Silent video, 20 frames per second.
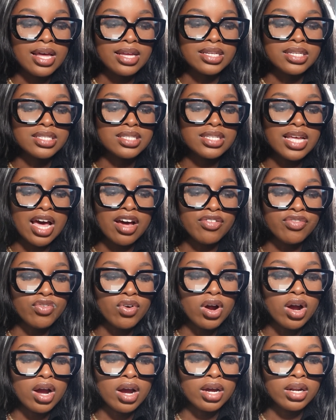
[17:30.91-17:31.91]

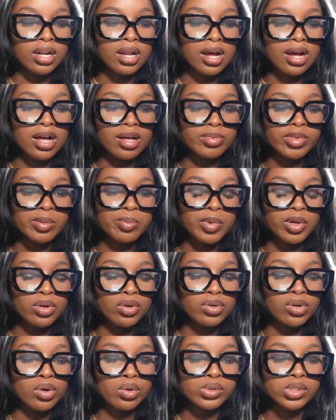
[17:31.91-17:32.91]
Saffron, the middle
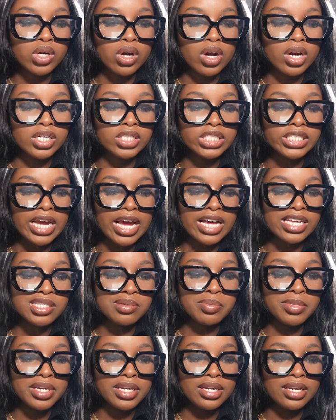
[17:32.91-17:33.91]
notes are
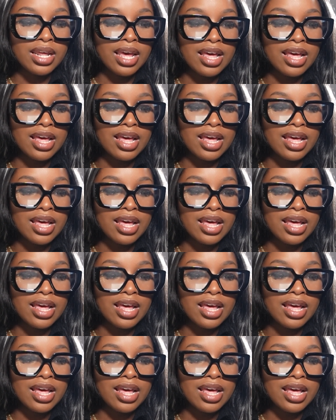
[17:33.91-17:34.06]
jasmine,